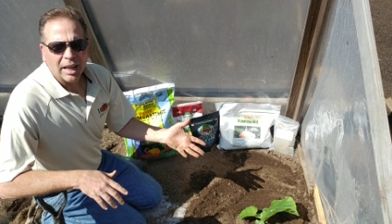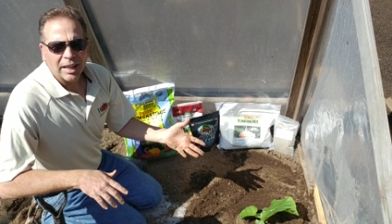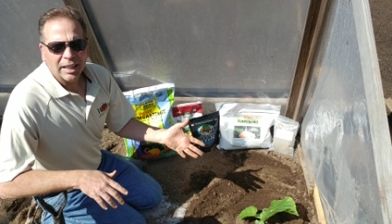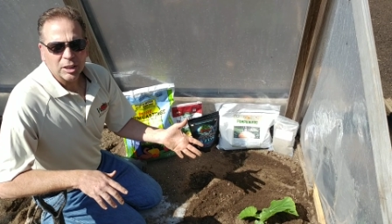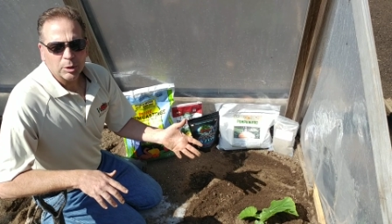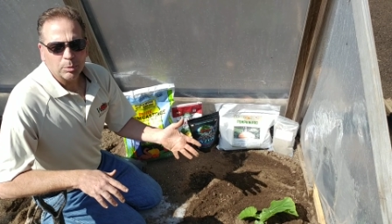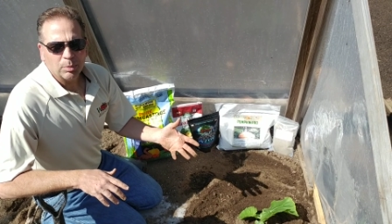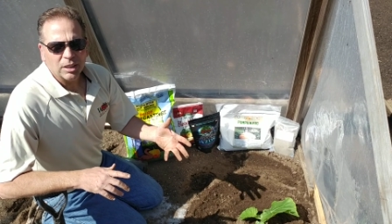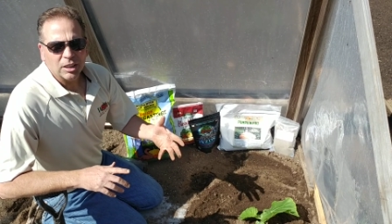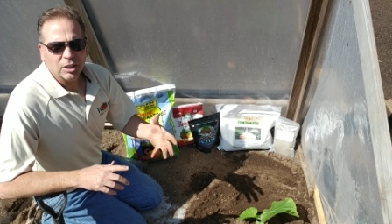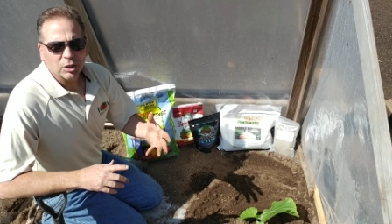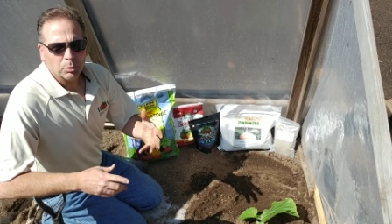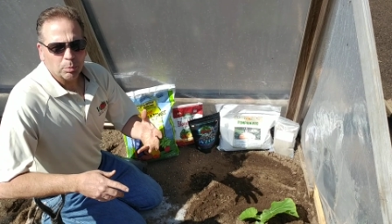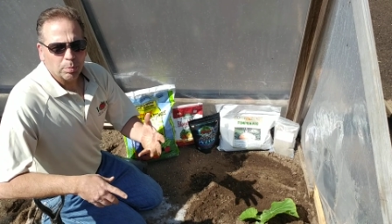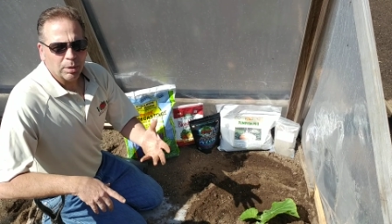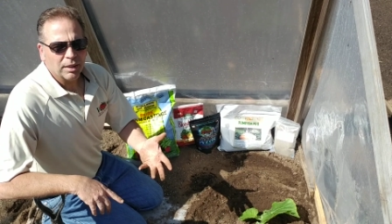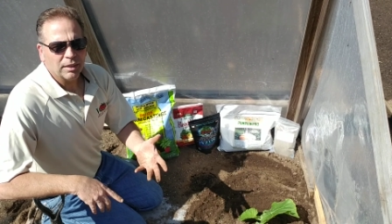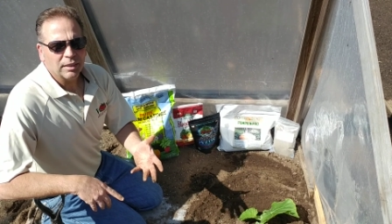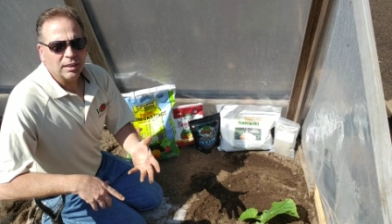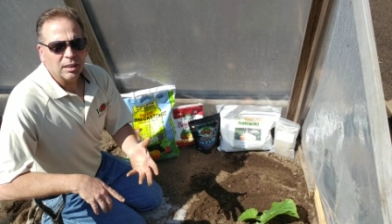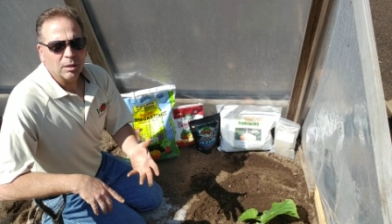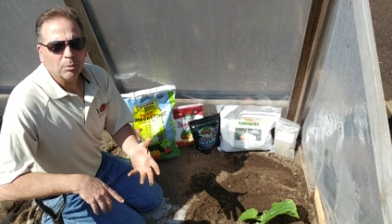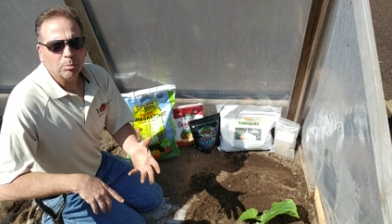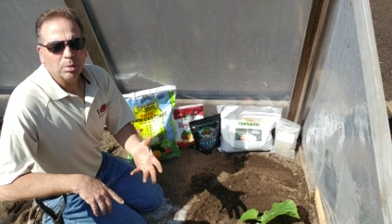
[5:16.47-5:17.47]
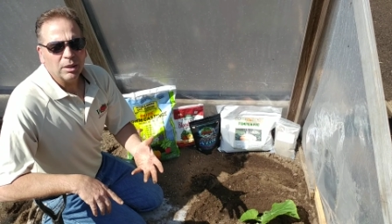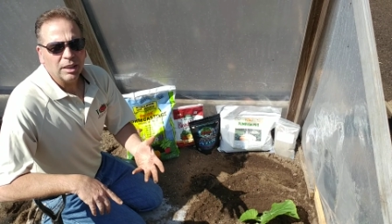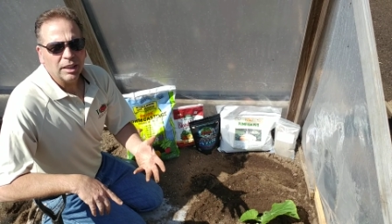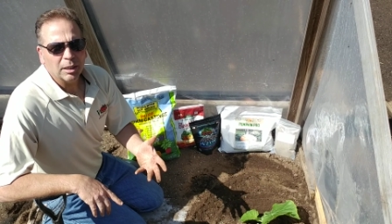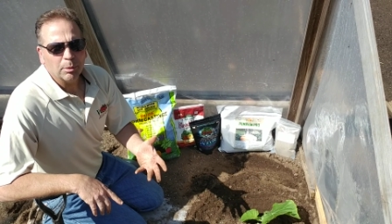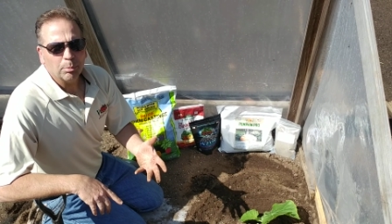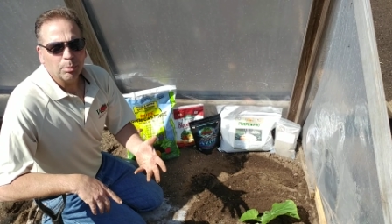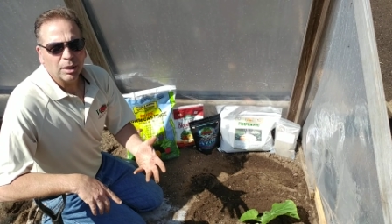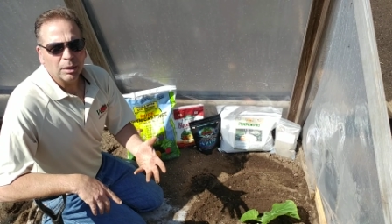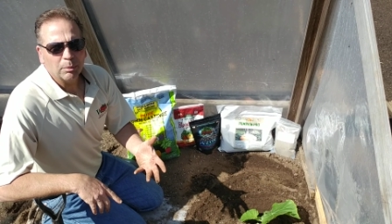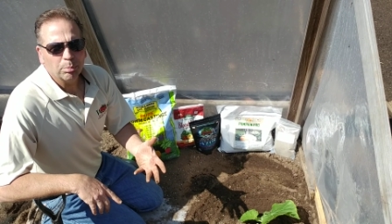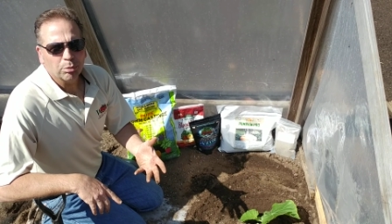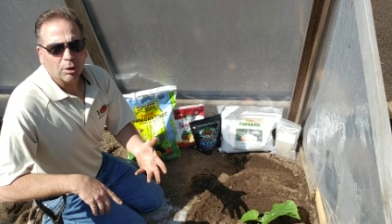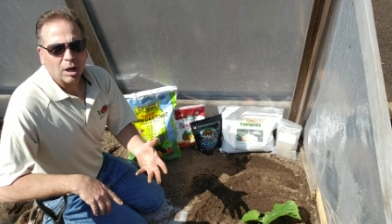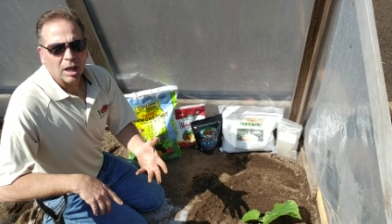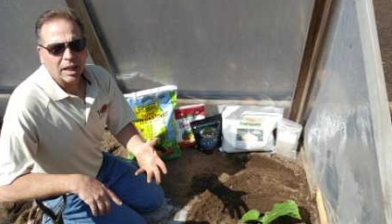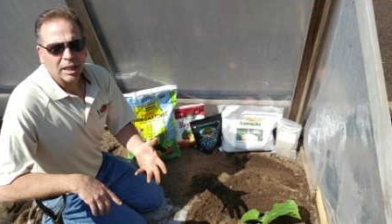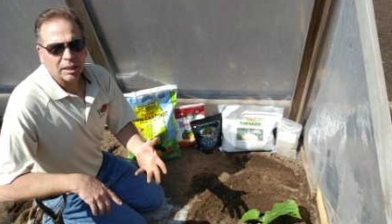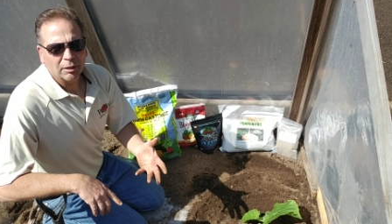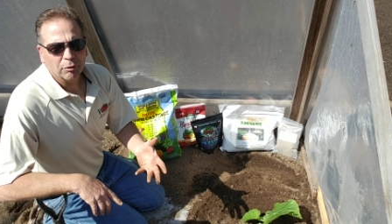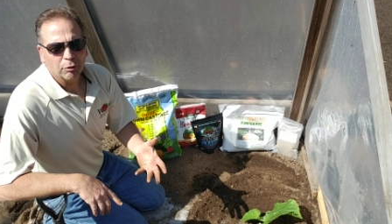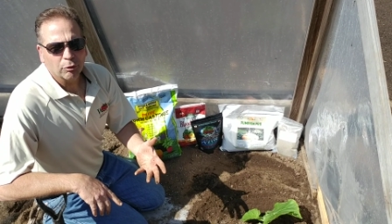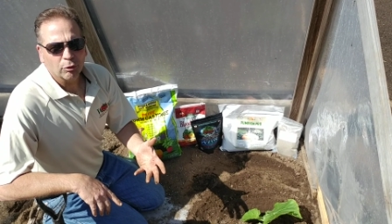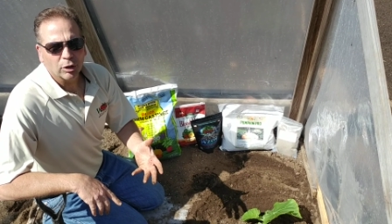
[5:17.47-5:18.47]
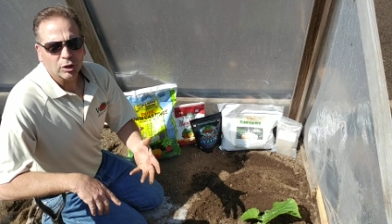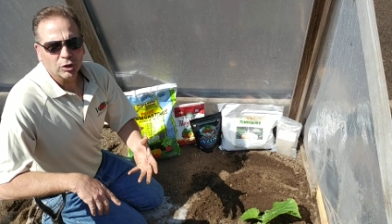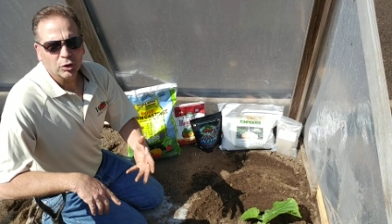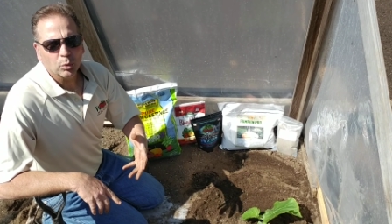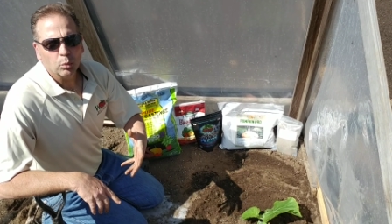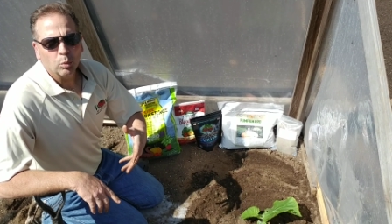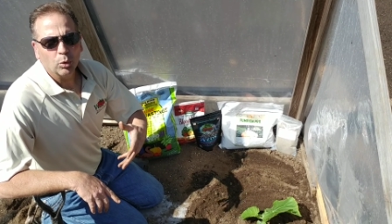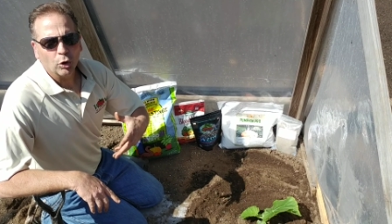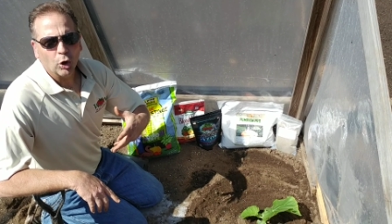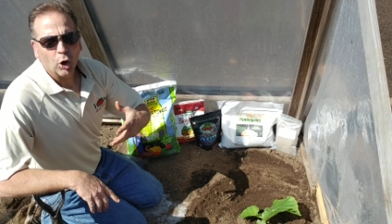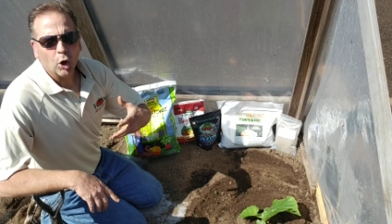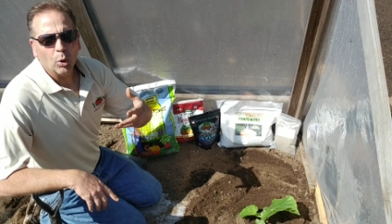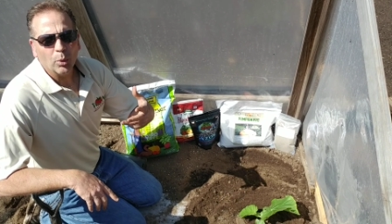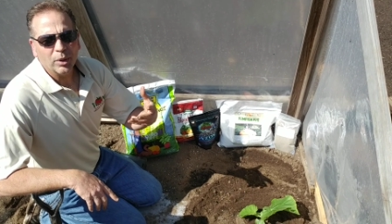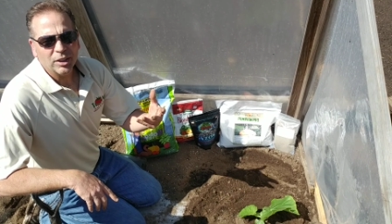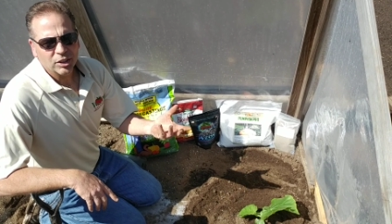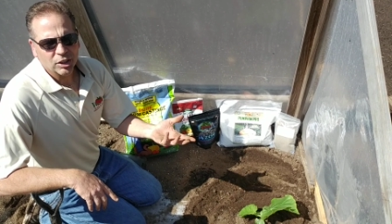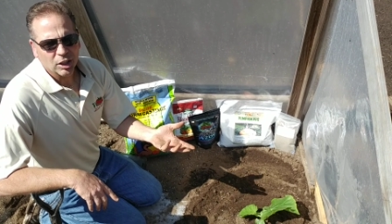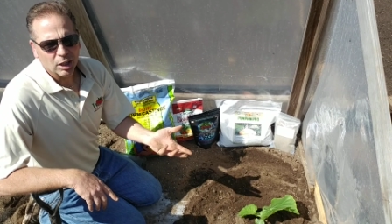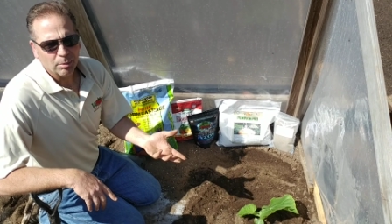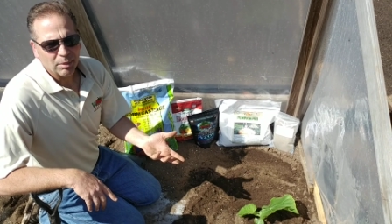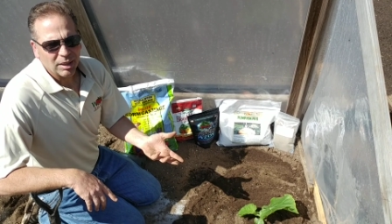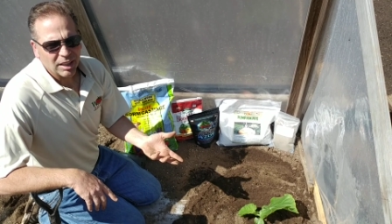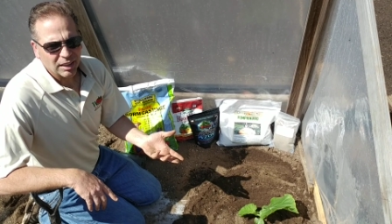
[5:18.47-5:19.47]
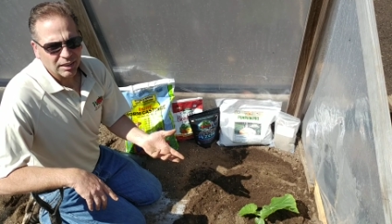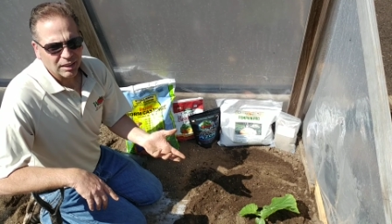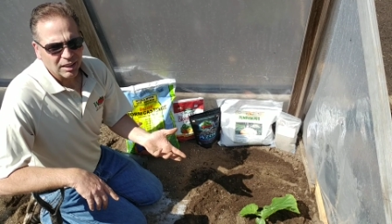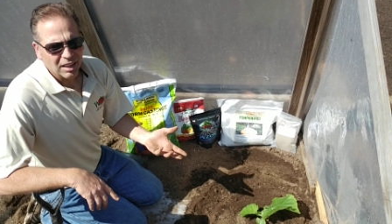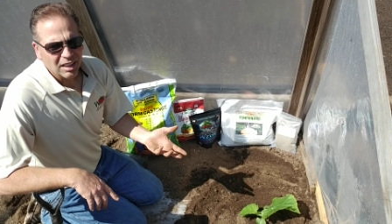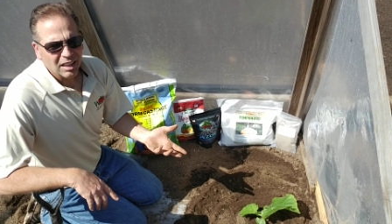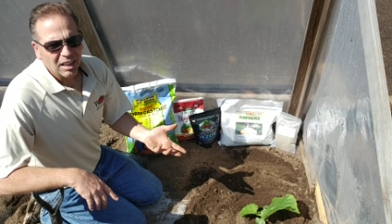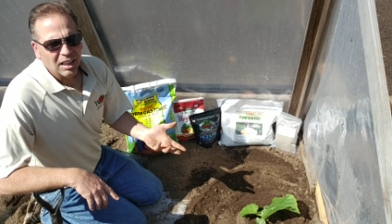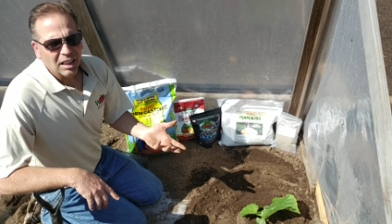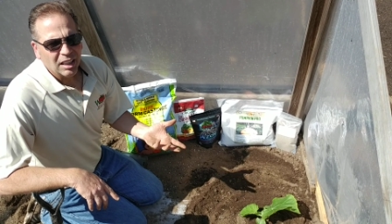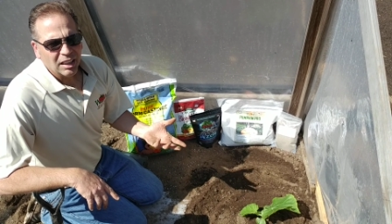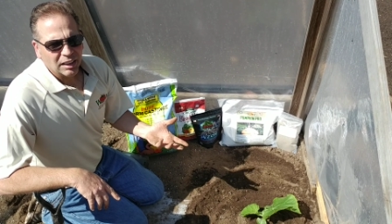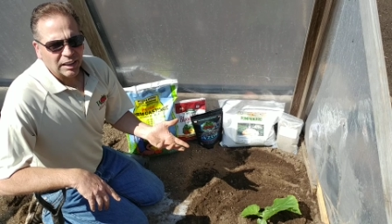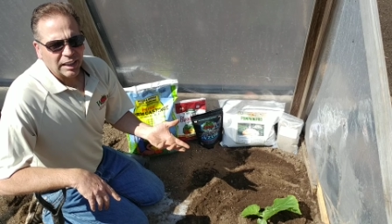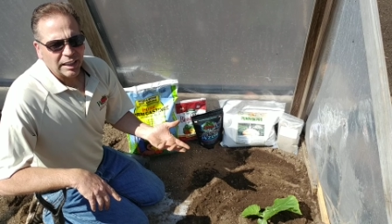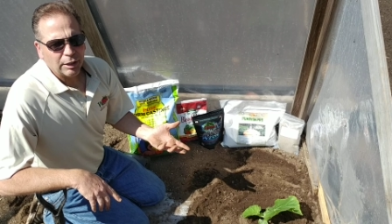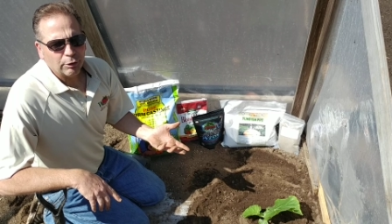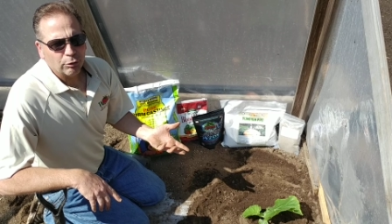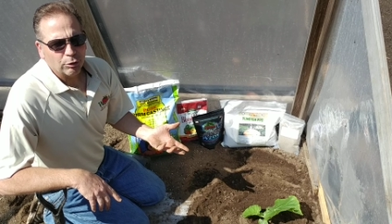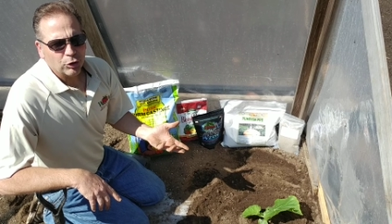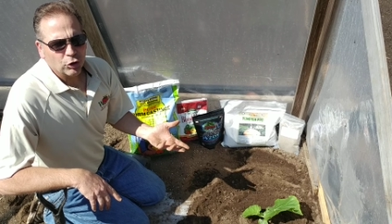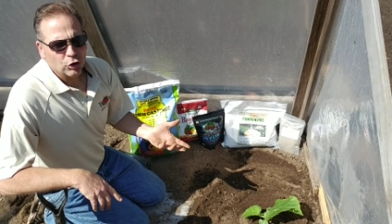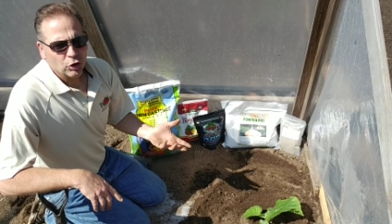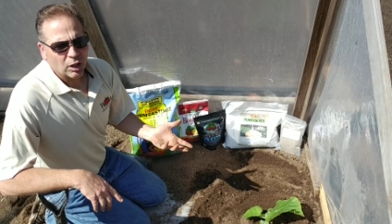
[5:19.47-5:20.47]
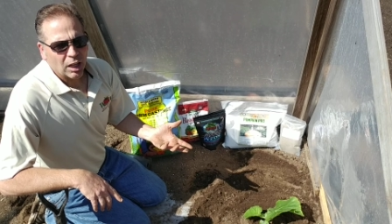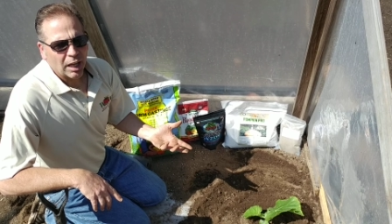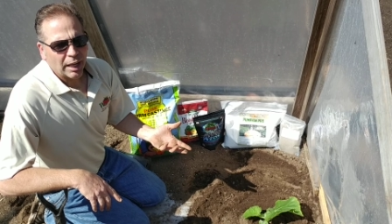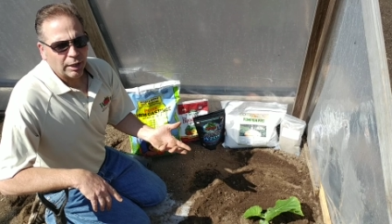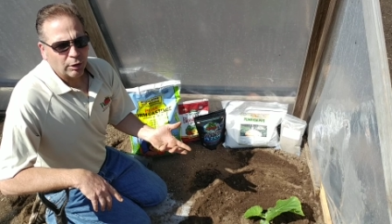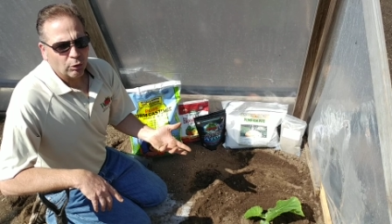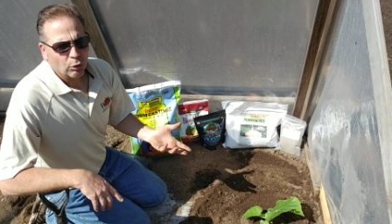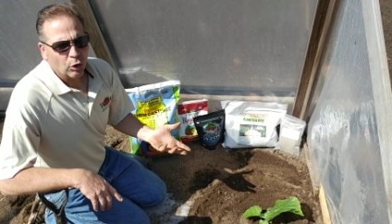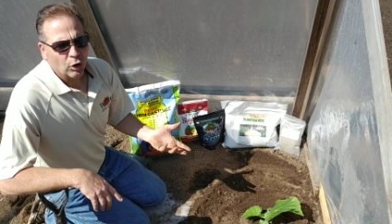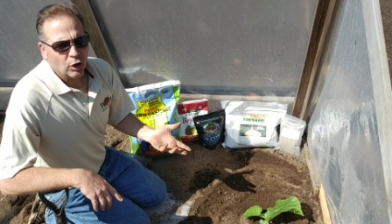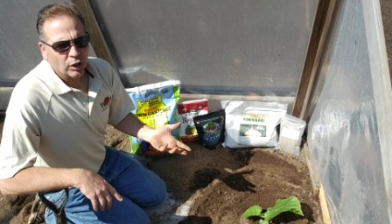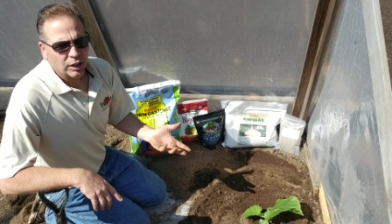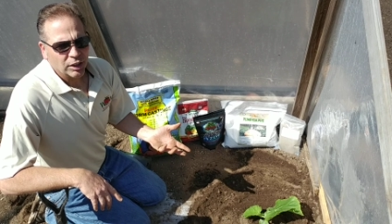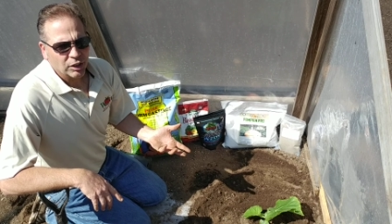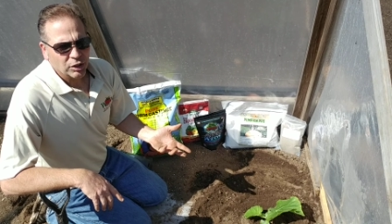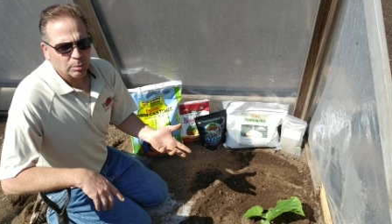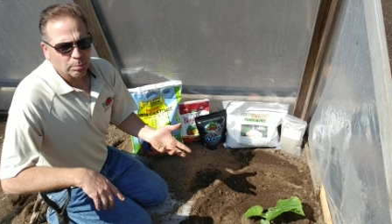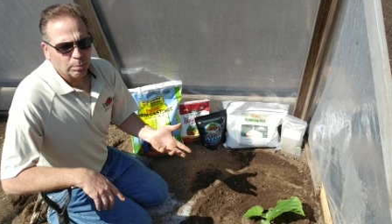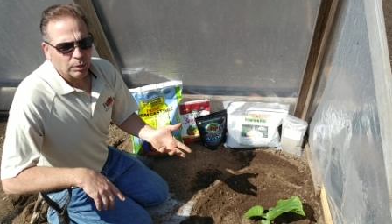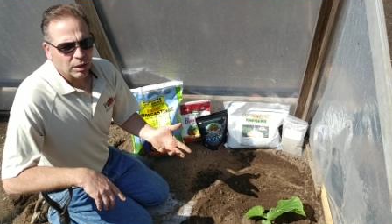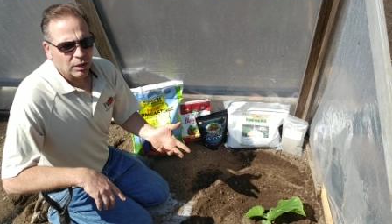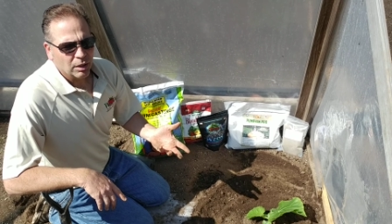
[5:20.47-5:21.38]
products, because Pythium, being a big product for us, would always come in later in July or August.